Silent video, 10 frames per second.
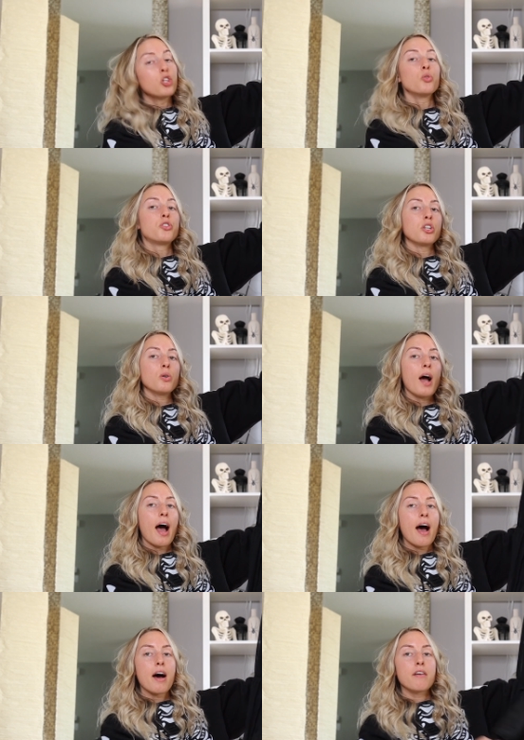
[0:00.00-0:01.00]
You do
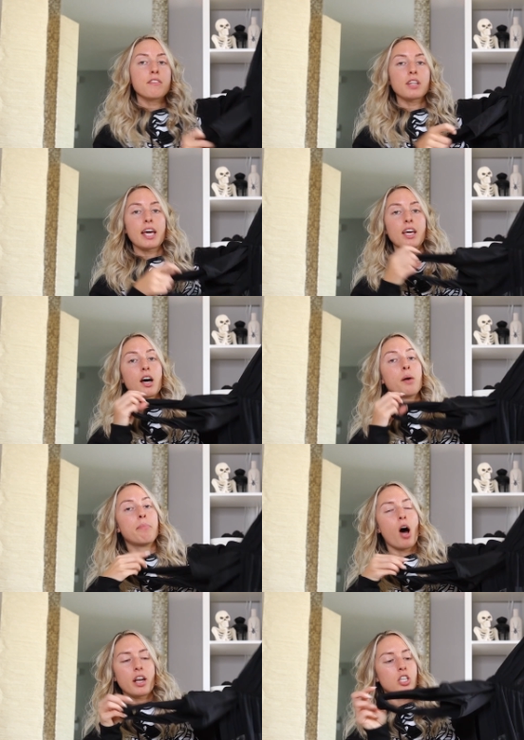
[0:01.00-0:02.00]
have like a
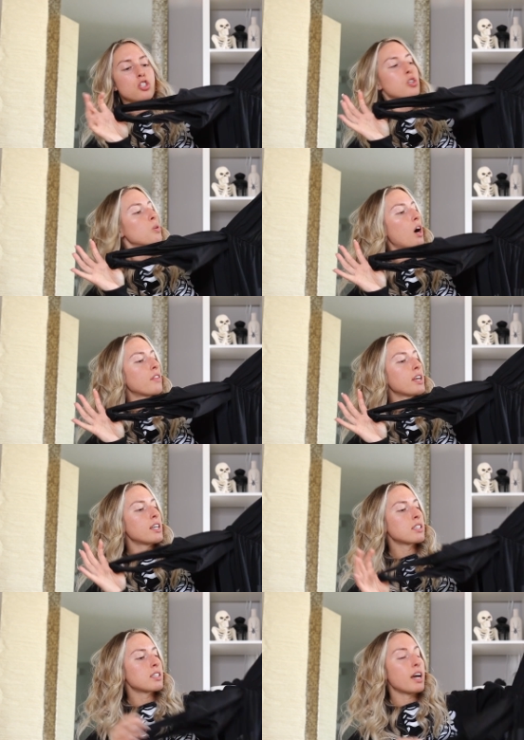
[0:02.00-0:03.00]
bodysuit on
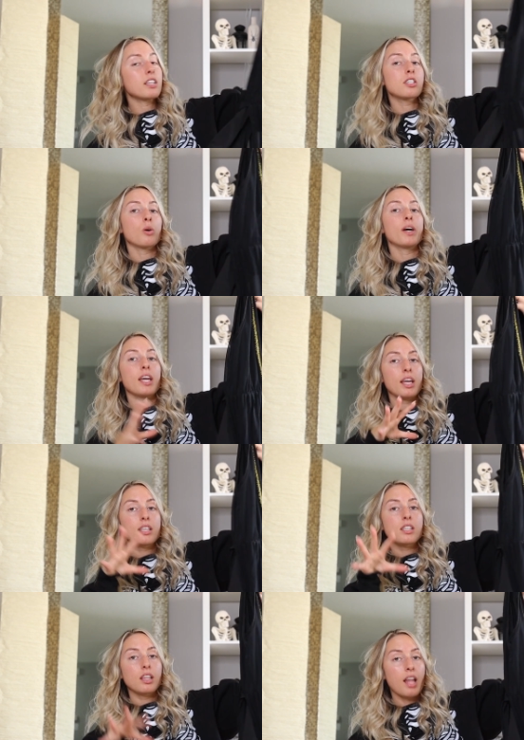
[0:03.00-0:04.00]
the inside, so it
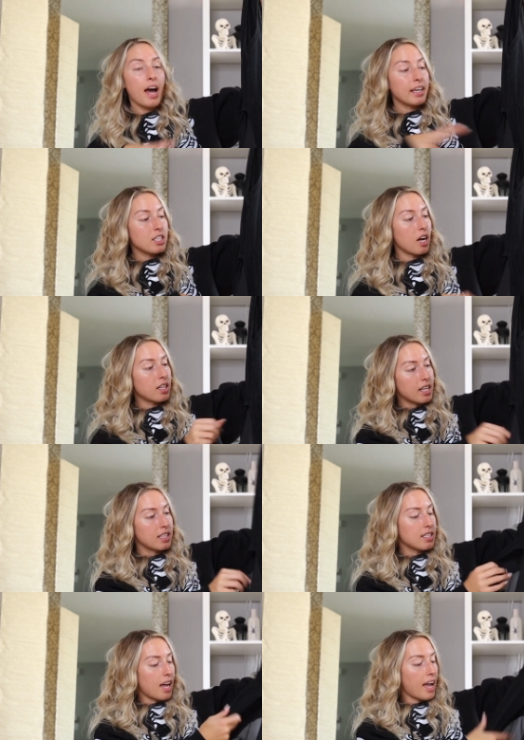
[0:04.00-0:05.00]
is lined on the
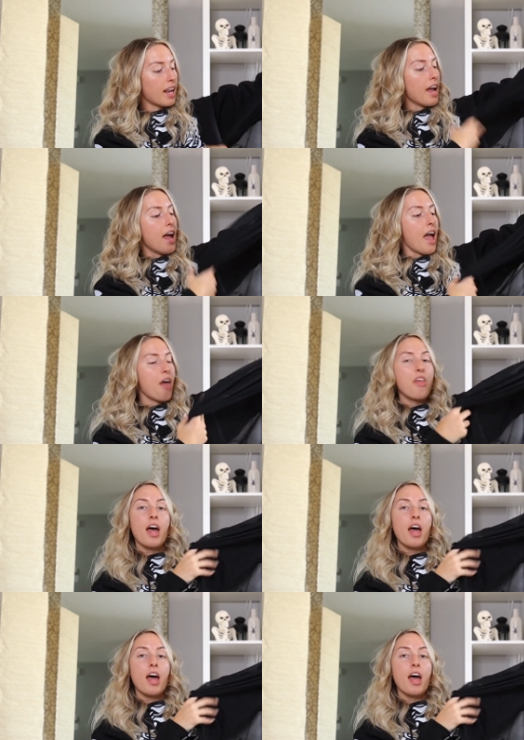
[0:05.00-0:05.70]
inside, and